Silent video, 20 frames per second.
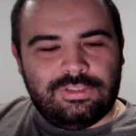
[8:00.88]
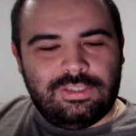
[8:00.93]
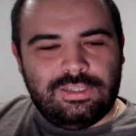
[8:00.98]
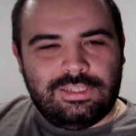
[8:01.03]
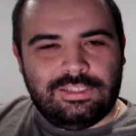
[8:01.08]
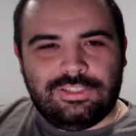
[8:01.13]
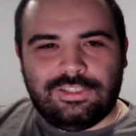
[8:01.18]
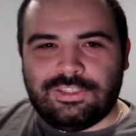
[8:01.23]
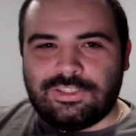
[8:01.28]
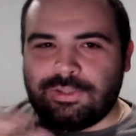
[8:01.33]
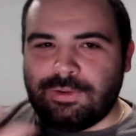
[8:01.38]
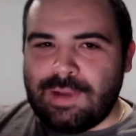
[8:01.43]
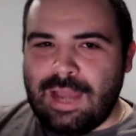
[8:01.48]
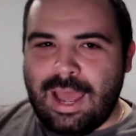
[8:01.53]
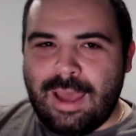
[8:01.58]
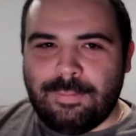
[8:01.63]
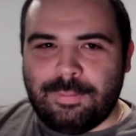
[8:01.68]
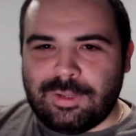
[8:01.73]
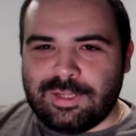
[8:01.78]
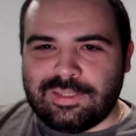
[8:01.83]
It just so
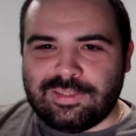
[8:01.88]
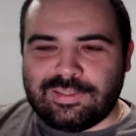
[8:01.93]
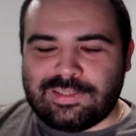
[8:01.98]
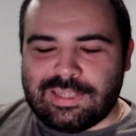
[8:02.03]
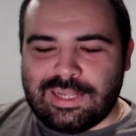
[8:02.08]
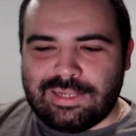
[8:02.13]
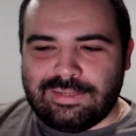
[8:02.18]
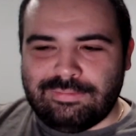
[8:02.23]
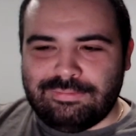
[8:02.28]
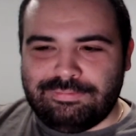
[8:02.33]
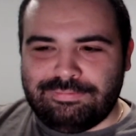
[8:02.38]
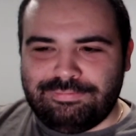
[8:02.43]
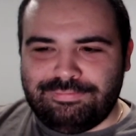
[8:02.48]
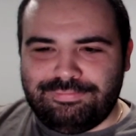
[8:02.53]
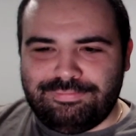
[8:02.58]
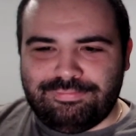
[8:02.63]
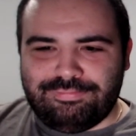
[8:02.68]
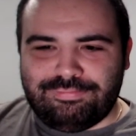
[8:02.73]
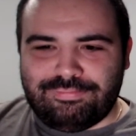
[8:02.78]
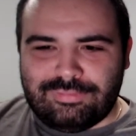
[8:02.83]
happens that
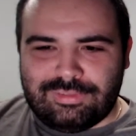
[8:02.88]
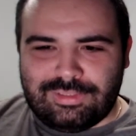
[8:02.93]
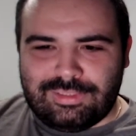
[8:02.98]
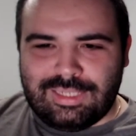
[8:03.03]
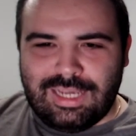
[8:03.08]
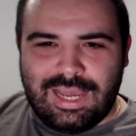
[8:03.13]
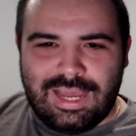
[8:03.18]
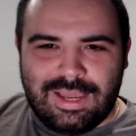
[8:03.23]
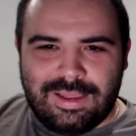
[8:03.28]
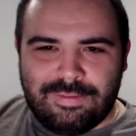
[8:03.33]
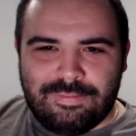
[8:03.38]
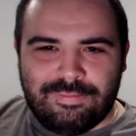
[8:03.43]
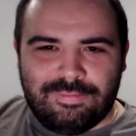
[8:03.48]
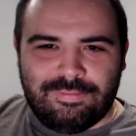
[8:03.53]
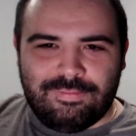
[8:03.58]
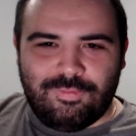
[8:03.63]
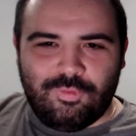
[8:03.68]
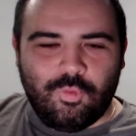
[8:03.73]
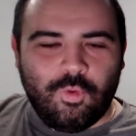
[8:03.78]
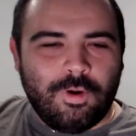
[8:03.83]

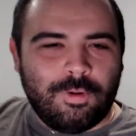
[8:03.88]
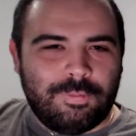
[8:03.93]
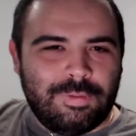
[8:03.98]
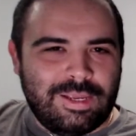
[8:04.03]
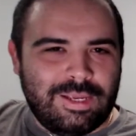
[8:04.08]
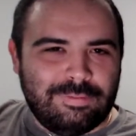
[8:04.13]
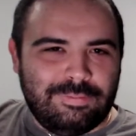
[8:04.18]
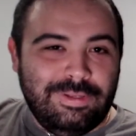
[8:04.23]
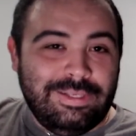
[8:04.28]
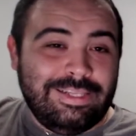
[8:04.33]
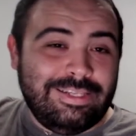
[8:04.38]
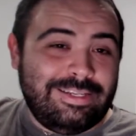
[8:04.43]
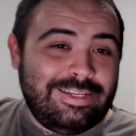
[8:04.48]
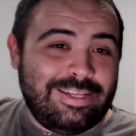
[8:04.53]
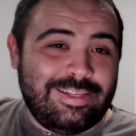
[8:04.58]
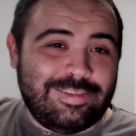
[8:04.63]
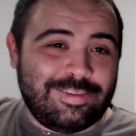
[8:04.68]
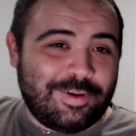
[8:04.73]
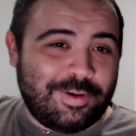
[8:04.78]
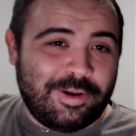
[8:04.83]
time warping
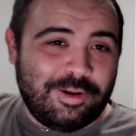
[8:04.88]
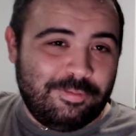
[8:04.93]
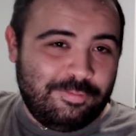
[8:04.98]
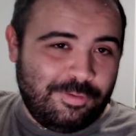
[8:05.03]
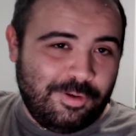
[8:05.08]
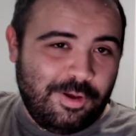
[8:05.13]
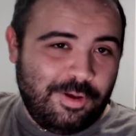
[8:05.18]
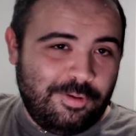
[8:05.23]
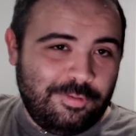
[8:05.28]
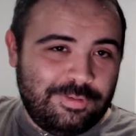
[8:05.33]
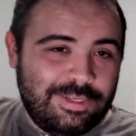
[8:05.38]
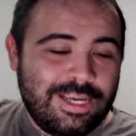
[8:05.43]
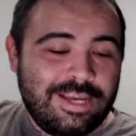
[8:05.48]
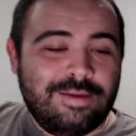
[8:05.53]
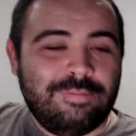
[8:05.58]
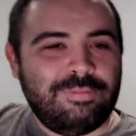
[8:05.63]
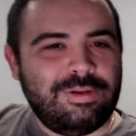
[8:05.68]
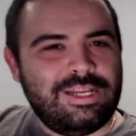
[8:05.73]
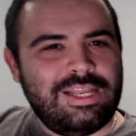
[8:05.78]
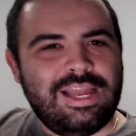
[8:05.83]
abilities are involved.
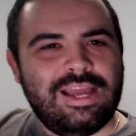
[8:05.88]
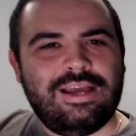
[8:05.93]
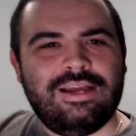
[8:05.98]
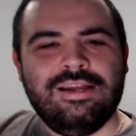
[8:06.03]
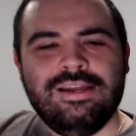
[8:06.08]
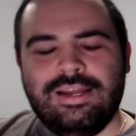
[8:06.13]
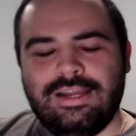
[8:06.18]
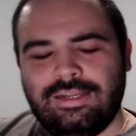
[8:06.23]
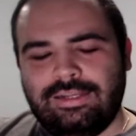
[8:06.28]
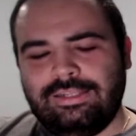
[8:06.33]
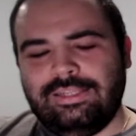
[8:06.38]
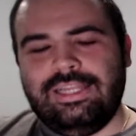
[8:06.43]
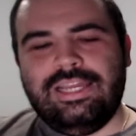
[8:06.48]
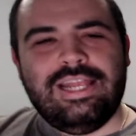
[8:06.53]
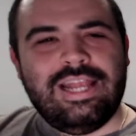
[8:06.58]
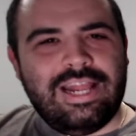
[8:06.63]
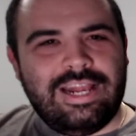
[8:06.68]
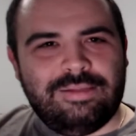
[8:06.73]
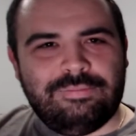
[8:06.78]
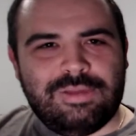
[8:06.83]
But yeah, clean
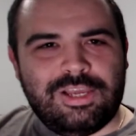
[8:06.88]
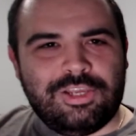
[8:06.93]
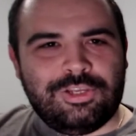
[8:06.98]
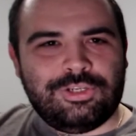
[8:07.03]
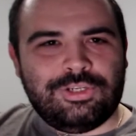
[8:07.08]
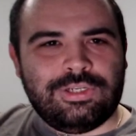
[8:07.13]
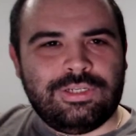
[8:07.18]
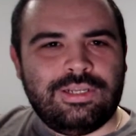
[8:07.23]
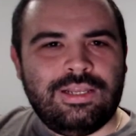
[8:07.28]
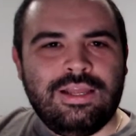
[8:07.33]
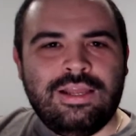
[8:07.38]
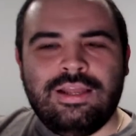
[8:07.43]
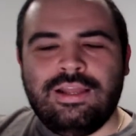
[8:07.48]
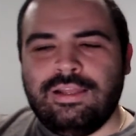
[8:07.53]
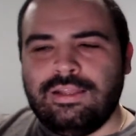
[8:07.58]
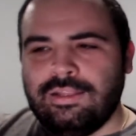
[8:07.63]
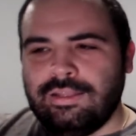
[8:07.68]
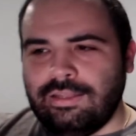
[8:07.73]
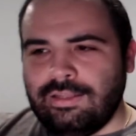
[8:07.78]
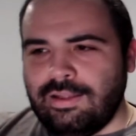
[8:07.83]
animation,
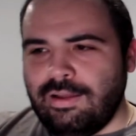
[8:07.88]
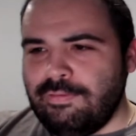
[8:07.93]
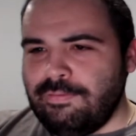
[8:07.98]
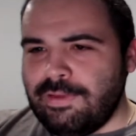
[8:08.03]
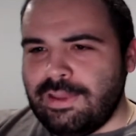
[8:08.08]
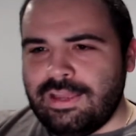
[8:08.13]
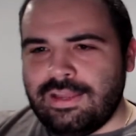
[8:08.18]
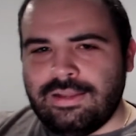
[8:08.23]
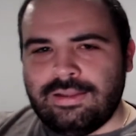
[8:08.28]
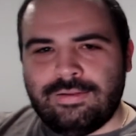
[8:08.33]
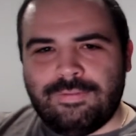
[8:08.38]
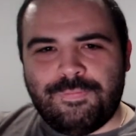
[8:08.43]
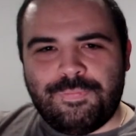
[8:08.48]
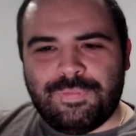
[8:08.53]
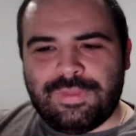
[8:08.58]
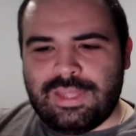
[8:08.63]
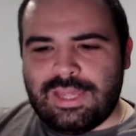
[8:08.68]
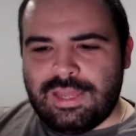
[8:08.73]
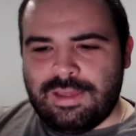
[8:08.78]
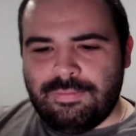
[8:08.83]
loving
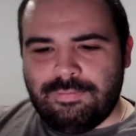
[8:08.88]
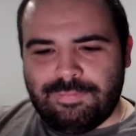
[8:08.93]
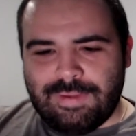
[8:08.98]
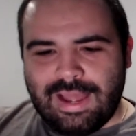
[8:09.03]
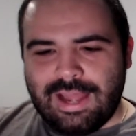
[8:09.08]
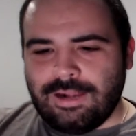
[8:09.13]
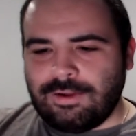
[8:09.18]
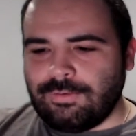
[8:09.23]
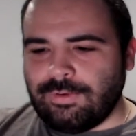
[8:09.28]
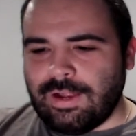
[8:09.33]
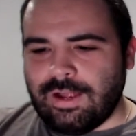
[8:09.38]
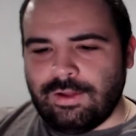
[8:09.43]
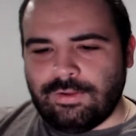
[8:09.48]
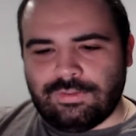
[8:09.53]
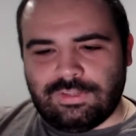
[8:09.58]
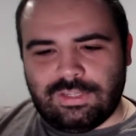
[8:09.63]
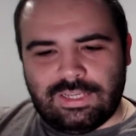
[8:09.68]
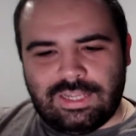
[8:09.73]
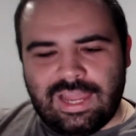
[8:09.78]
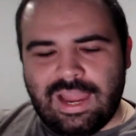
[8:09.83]
the backgrounds
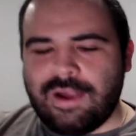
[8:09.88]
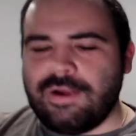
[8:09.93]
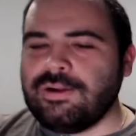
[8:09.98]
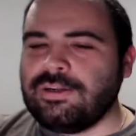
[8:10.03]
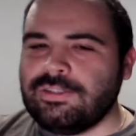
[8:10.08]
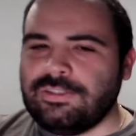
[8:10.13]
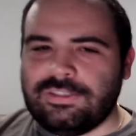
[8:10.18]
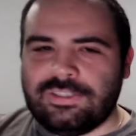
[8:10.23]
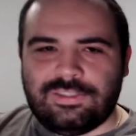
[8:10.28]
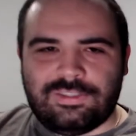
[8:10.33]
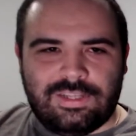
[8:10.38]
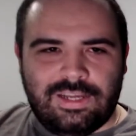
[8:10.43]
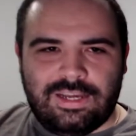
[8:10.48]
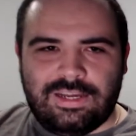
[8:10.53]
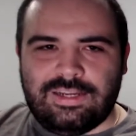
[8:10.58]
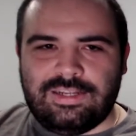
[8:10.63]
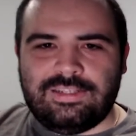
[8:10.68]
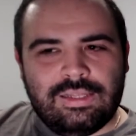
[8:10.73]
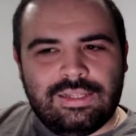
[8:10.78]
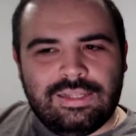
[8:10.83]
and character
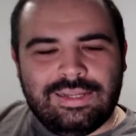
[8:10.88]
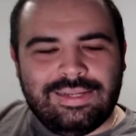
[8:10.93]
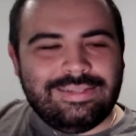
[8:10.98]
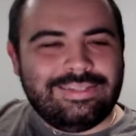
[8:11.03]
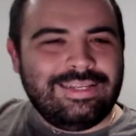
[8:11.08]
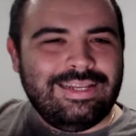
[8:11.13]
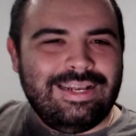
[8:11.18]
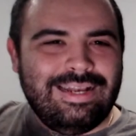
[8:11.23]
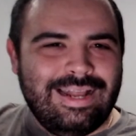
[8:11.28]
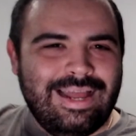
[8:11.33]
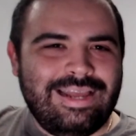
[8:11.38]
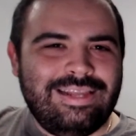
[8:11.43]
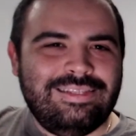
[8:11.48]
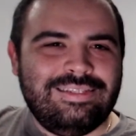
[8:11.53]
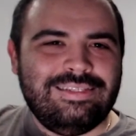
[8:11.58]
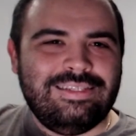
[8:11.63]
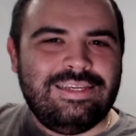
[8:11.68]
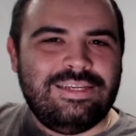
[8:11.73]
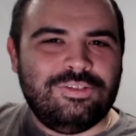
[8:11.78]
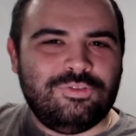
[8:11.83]
designs. It's a
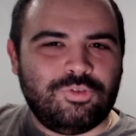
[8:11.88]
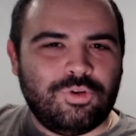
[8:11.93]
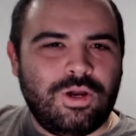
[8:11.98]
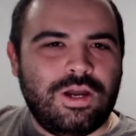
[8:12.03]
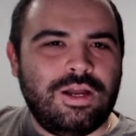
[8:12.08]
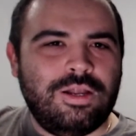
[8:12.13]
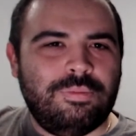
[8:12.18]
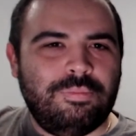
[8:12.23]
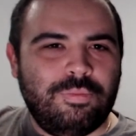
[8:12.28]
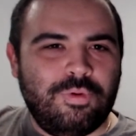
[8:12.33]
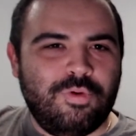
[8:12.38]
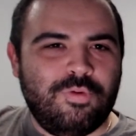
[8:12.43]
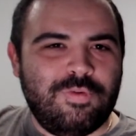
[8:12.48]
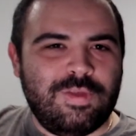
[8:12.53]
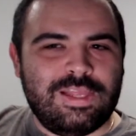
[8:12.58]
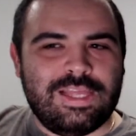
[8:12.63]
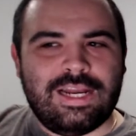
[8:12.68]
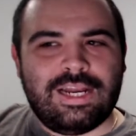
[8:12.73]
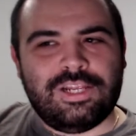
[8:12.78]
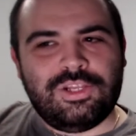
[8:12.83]
nicely drawn movie
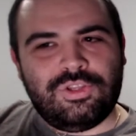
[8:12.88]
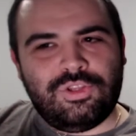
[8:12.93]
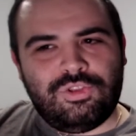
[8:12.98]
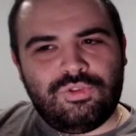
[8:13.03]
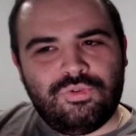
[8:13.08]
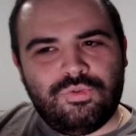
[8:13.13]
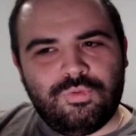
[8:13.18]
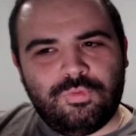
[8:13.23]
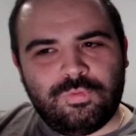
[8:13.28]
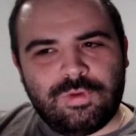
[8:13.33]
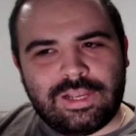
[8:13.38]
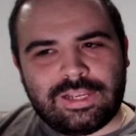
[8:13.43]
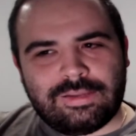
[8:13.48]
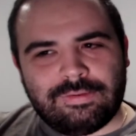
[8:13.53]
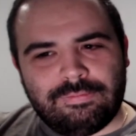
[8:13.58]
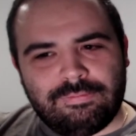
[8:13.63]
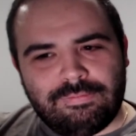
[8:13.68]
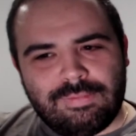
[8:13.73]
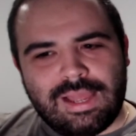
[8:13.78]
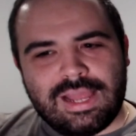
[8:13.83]
that I do
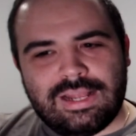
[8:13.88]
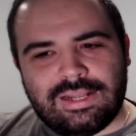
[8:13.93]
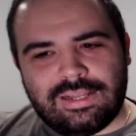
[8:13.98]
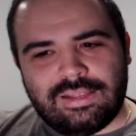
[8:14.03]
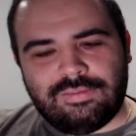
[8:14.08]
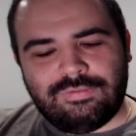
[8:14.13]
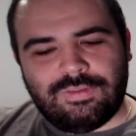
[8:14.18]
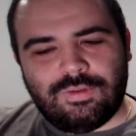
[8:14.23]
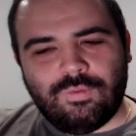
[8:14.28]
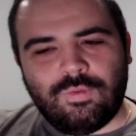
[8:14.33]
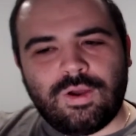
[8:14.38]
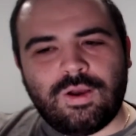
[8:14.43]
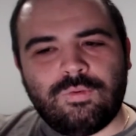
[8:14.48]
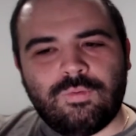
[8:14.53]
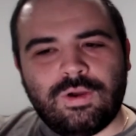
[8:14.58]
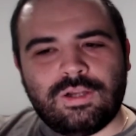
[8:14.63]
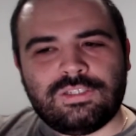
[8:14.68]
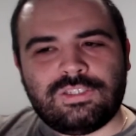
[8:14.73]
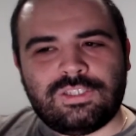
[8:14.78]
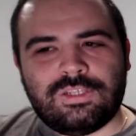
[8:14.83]
recommend if you want to
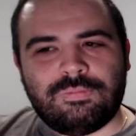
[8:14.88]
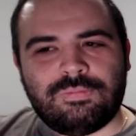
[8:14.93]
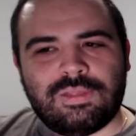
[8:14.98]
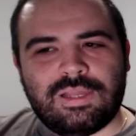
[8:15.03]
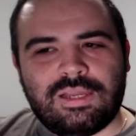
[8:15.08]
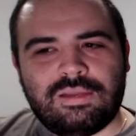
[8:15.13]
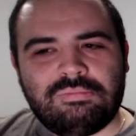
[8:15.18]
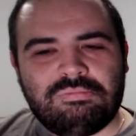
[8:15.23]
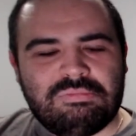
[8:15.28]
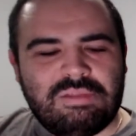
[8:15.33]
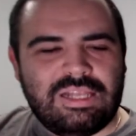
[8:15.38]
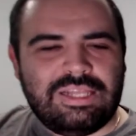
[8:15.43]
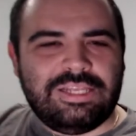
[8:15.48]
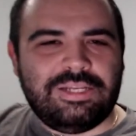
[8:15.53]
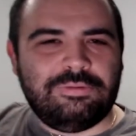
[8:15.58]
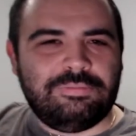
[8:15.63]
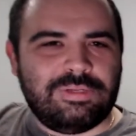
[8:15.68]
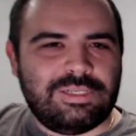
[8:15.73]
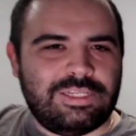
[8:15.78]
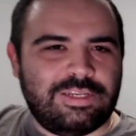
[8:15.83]
watch something a little
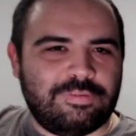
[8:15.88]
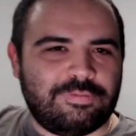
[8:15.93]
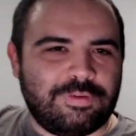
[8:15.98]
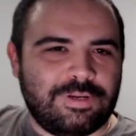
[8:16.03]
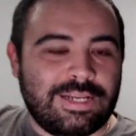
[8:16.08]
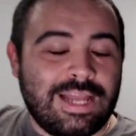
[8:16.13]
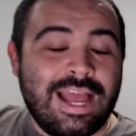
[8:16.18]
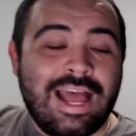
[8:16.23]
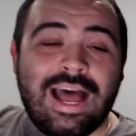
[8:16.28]
bit different.